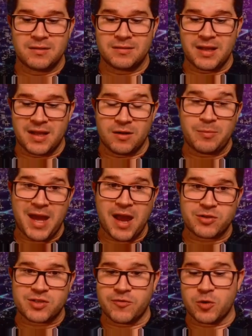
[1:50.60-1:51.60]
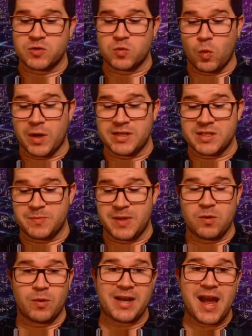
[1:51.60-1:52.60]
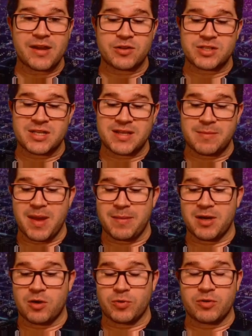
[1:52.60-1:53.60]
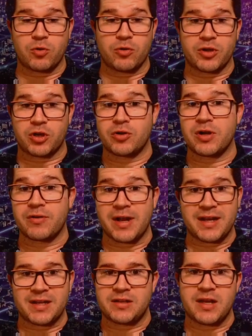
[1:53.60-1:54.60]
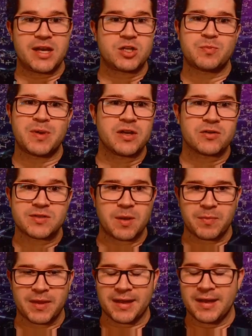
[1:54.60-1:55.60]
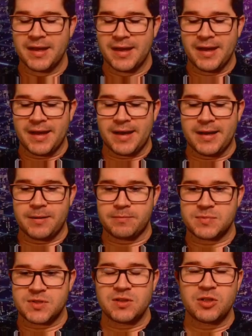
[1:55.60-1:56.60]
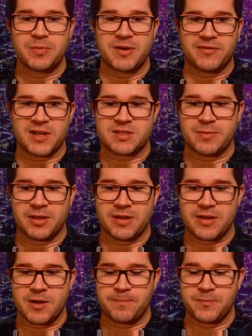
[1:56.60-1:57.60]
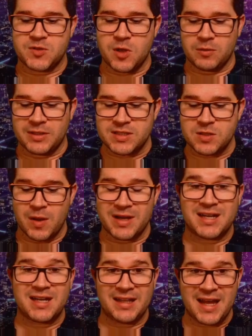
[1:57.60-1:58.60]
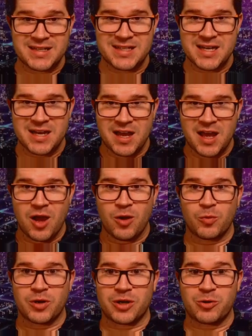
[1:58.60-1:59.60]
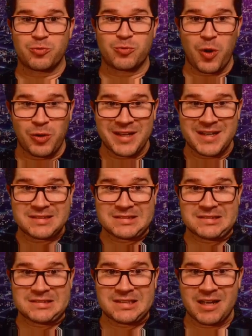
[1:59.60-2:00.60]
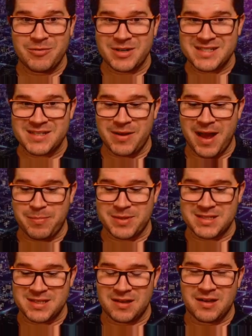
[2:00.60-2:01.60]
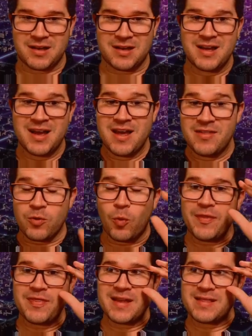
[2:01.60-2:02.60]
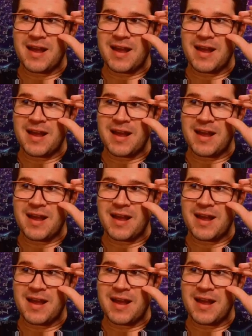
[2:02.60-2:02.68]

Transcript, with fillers: then it'll be accuracy. If it goes one into speed, one into accuracy, then maybe I'll re-roll the crit rate into H P or something. Um, so a little bit of flexibility there. So let's go ahead and collect it. We're gonna roll it, and we're gonna see what happens. Oh, the one thing